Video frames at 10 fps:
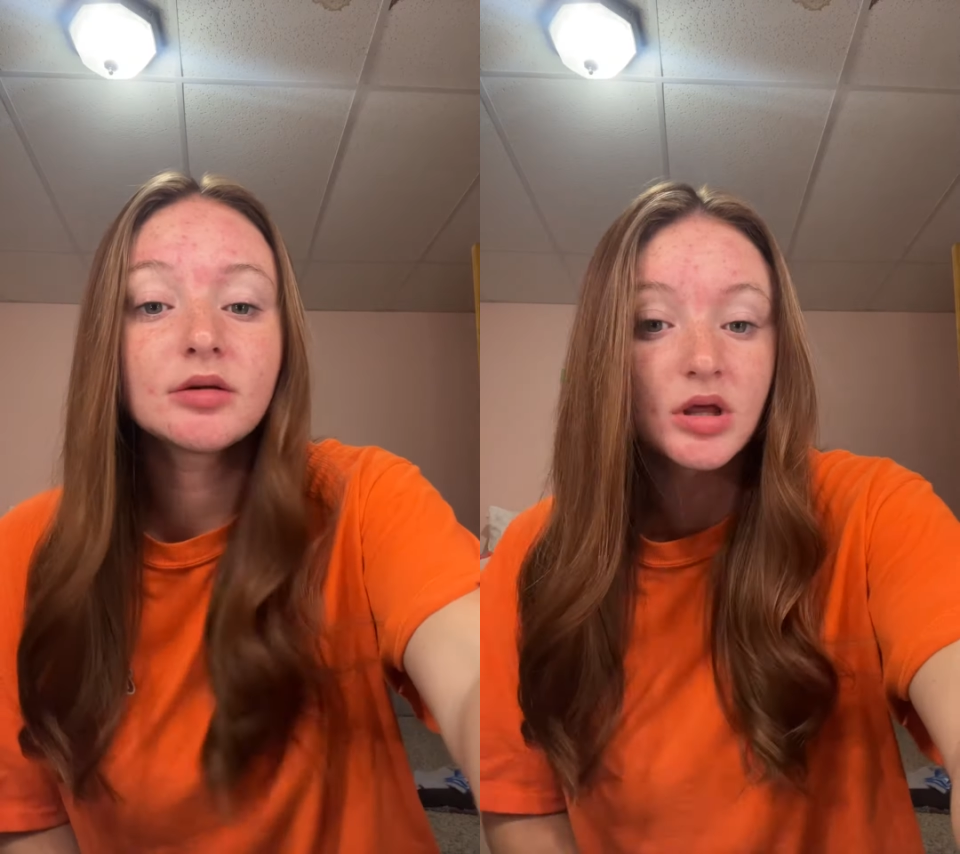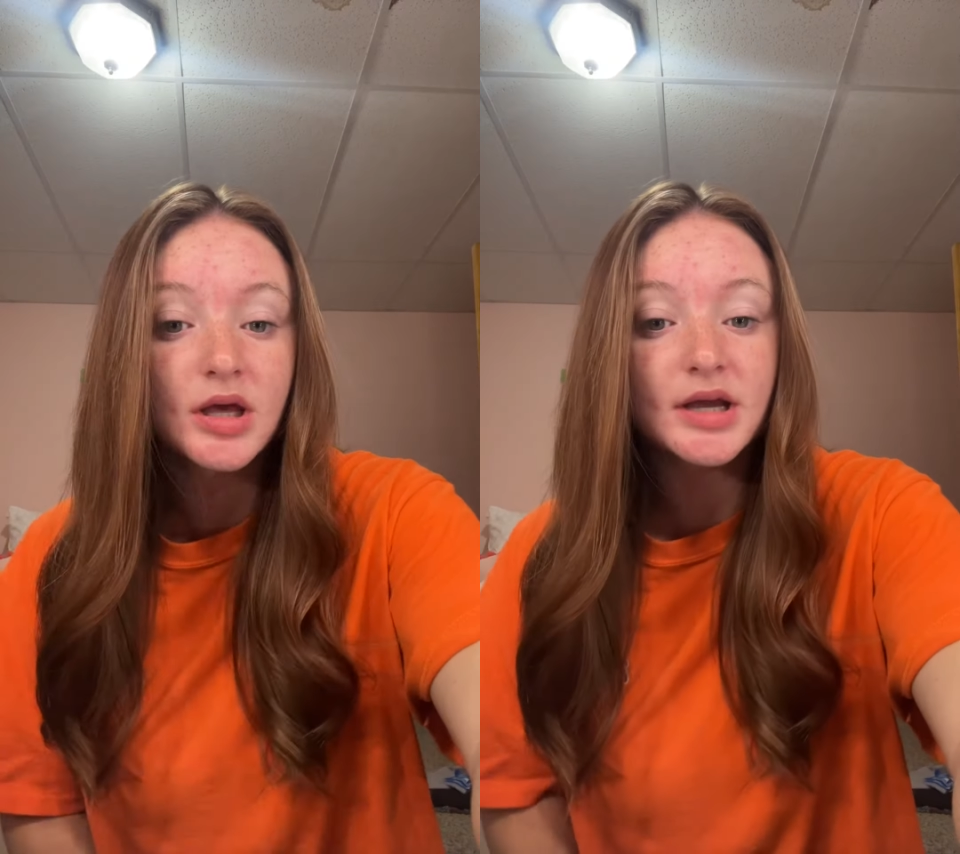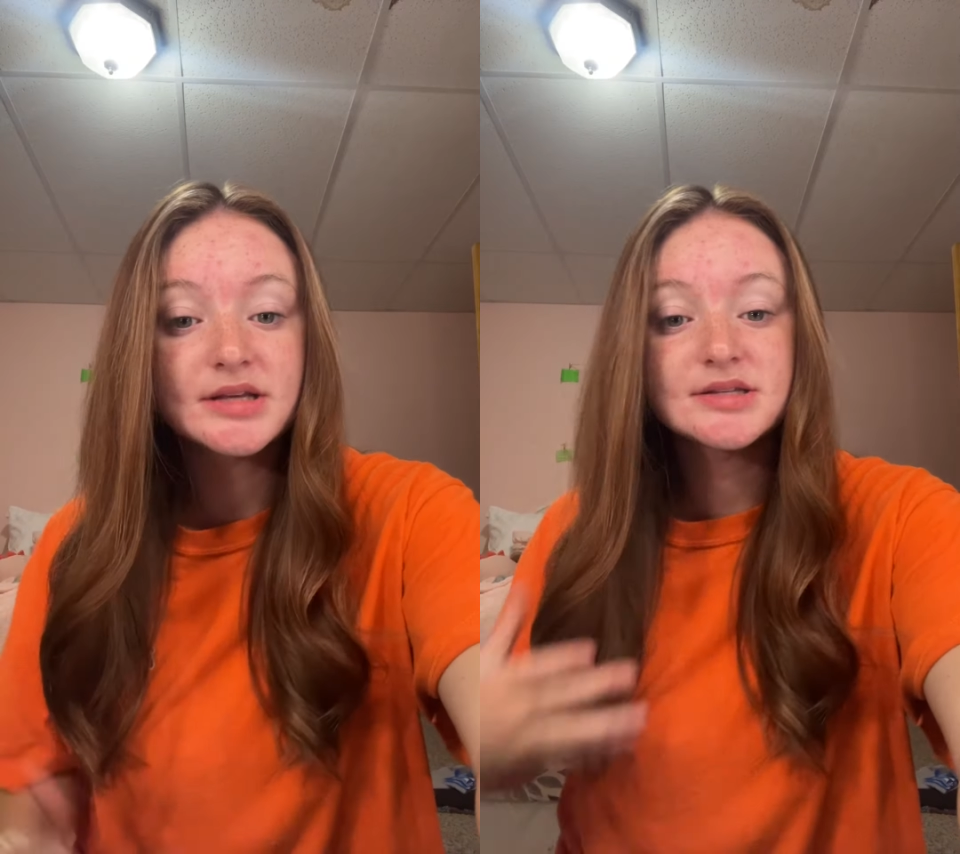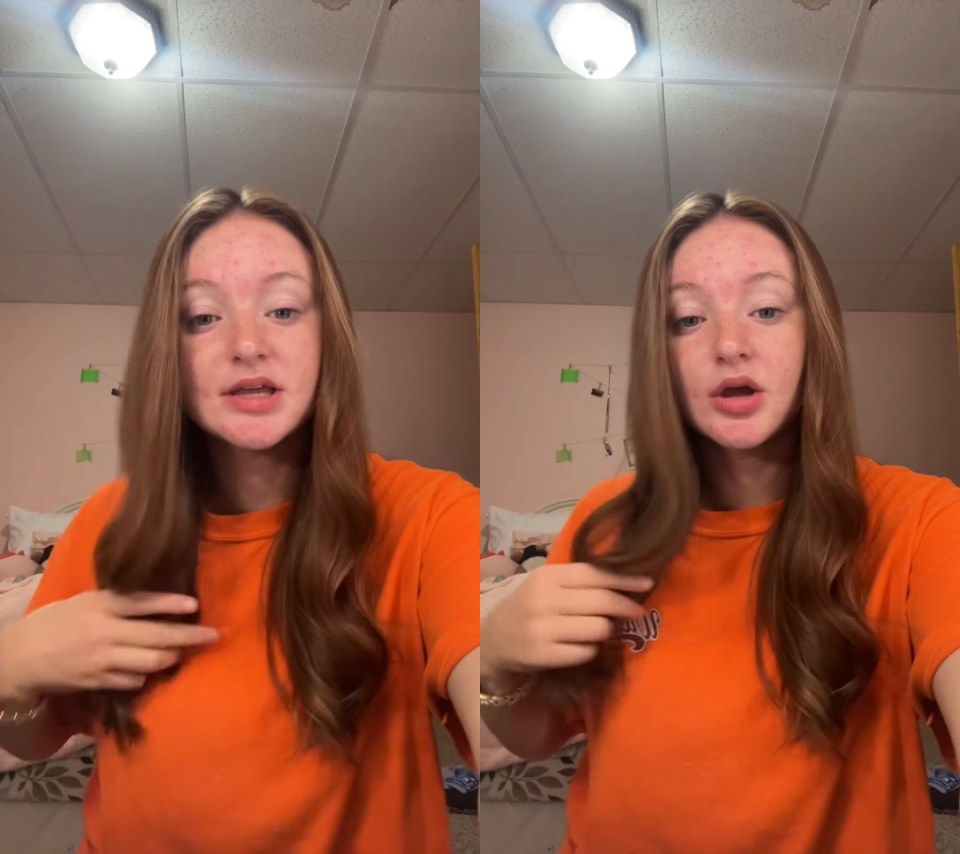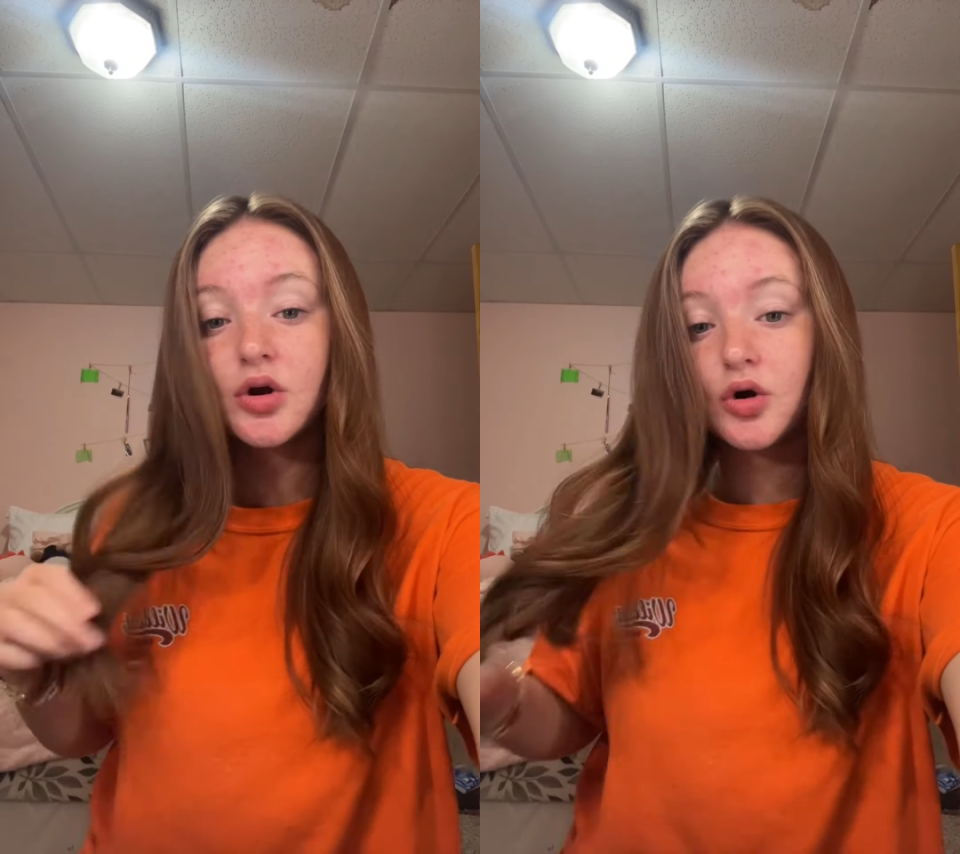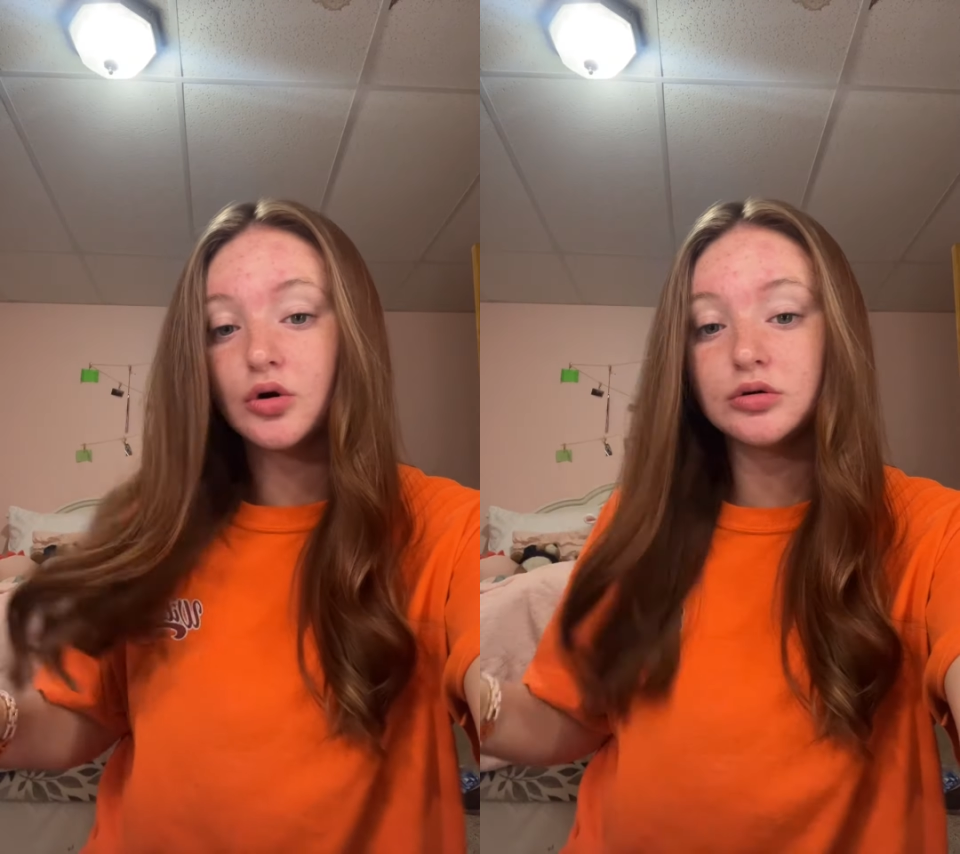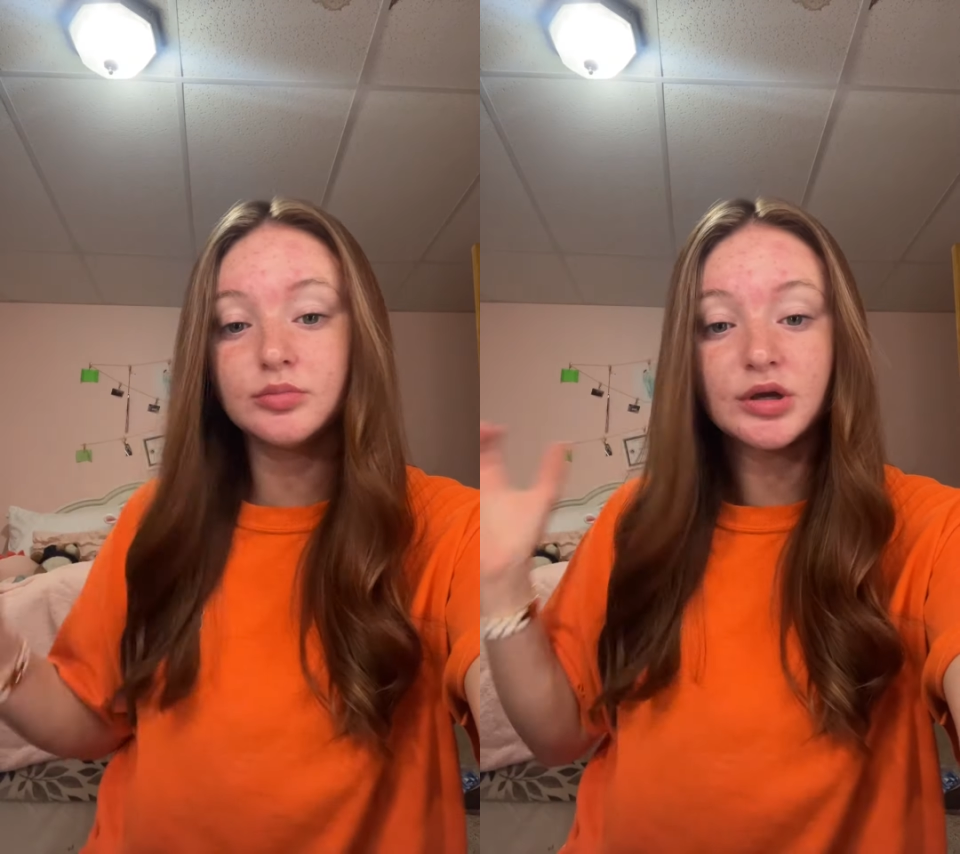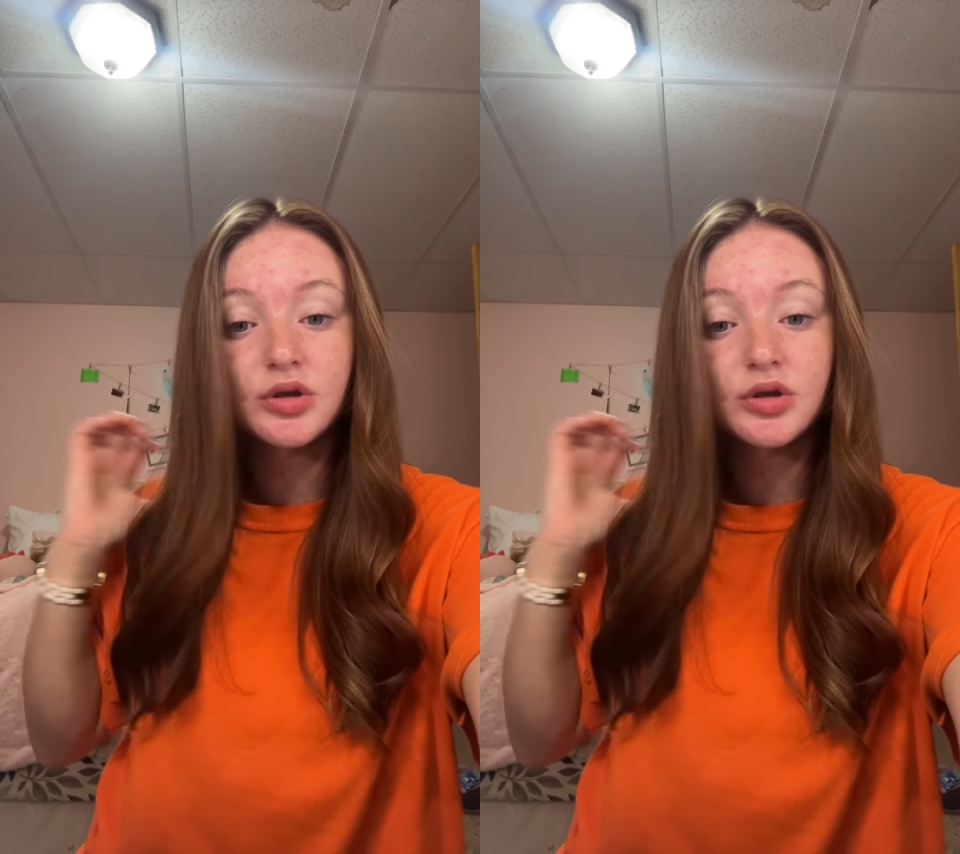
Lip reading: Because it's like curled, but you